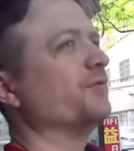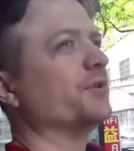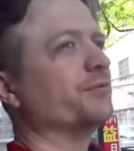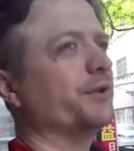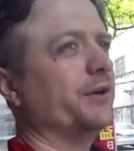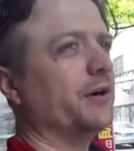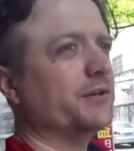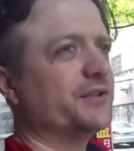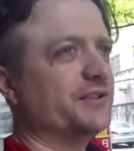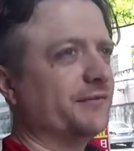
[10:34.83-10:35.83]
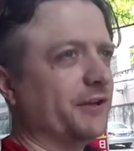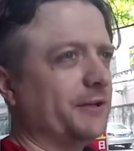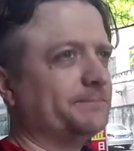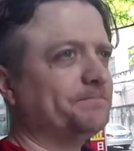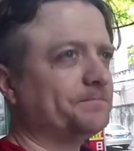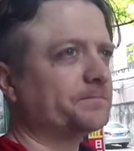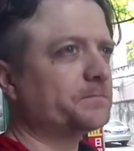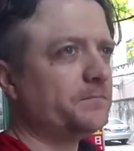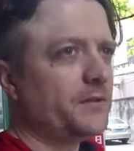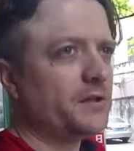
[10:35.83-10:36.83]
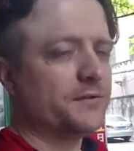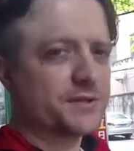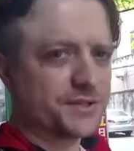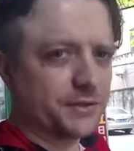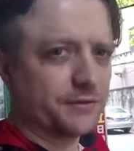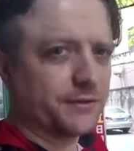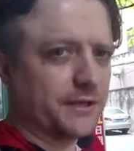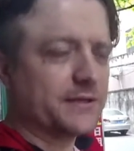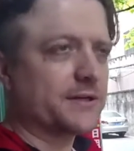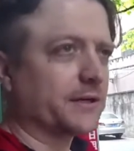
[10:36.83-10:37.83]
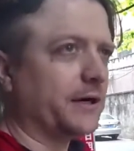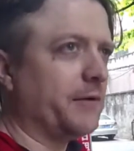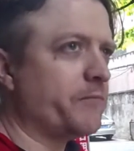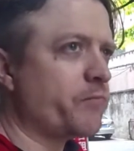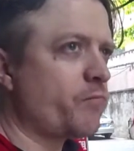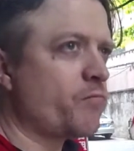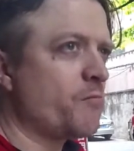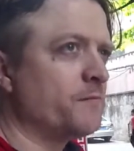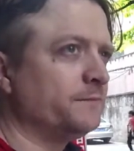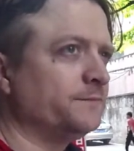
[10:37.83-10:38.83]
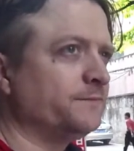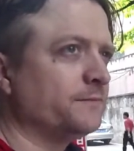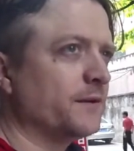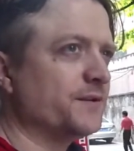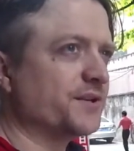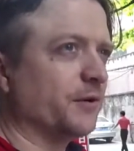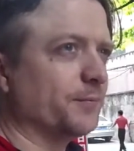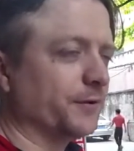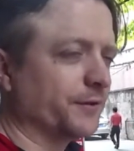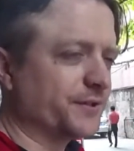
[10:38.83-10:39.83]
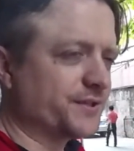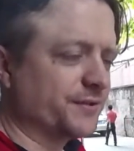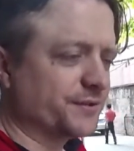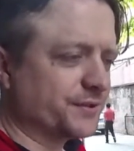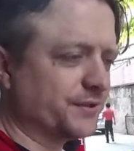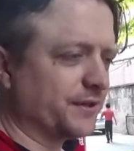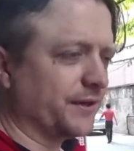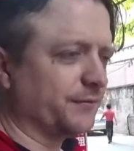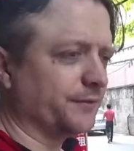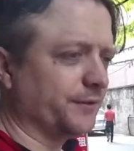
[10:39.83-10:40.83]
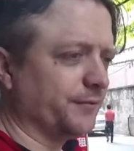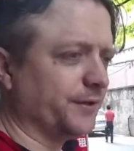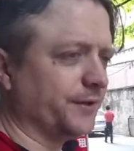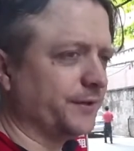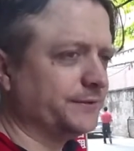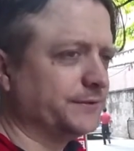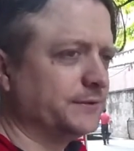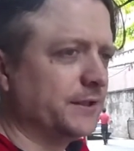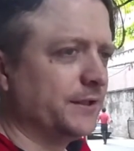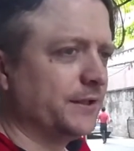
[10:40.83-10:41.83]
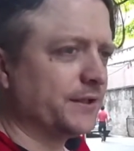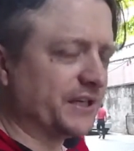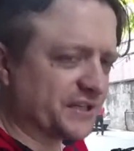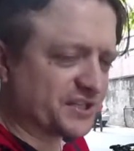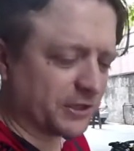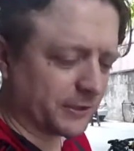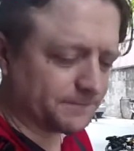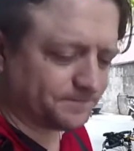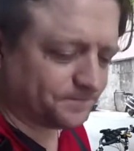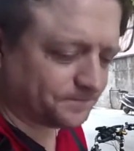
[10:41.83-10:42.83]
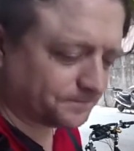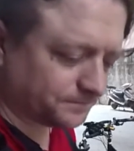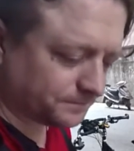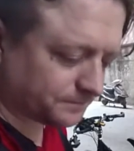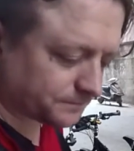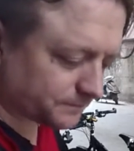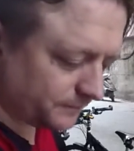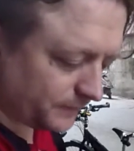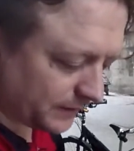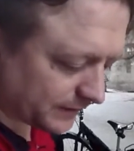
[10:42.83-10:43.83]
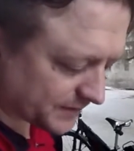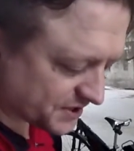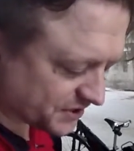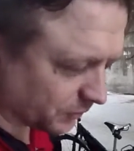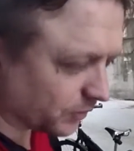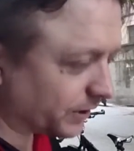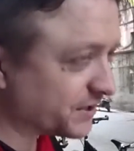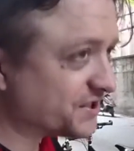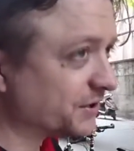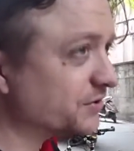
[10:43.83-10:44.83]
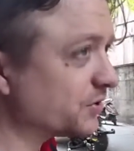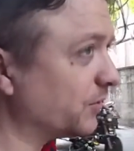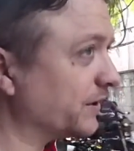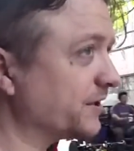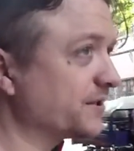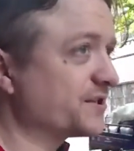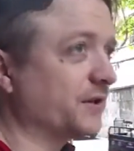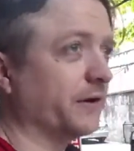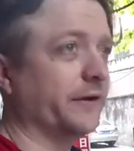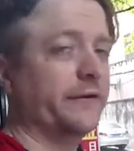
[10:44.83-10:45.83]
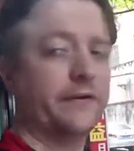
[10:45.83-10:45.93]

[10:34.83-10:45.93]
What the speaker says: worked really hard to develop the centerofthenet.com. It's an open learning solution that I really wanted to kickstart. And I still do want to kickstart it.